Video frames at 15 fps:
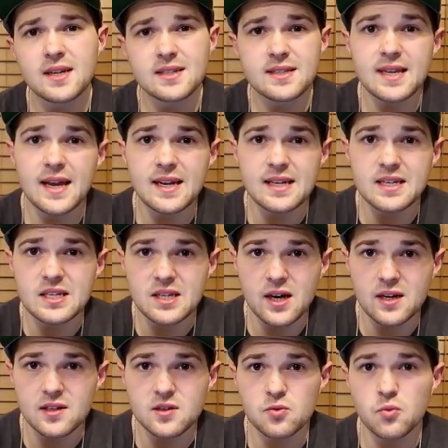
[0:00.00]
Denon
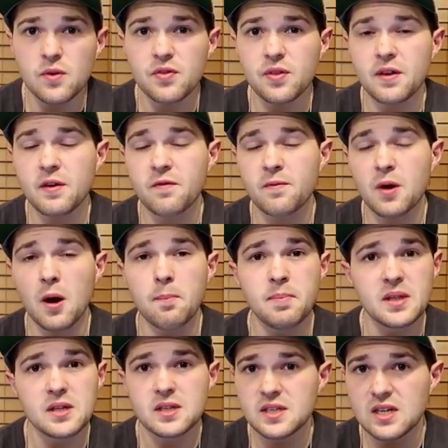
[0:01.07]
does with the
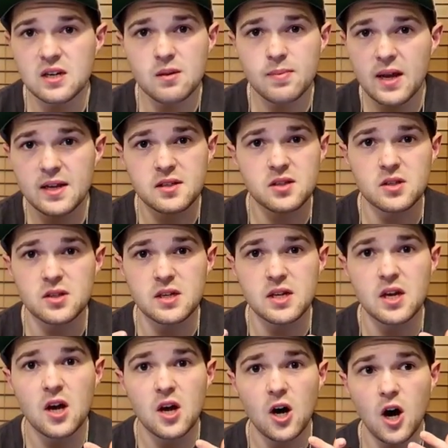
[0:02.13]
ability to
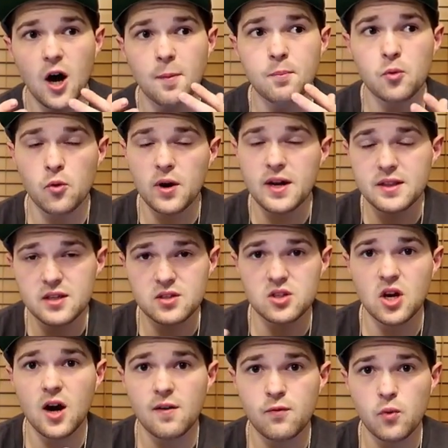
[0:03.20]
basically upgrade the
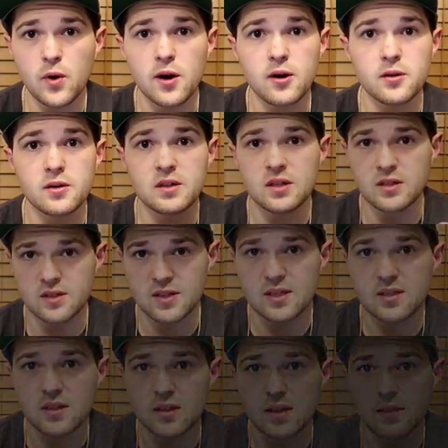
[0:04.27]
software
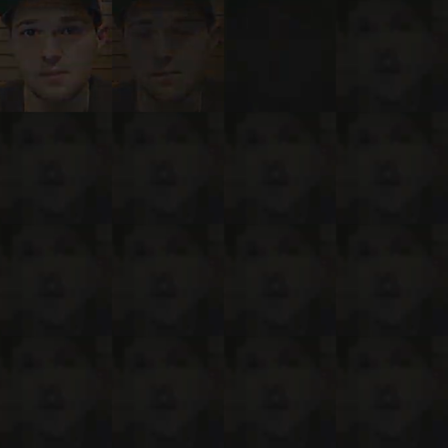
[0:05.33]
consistently.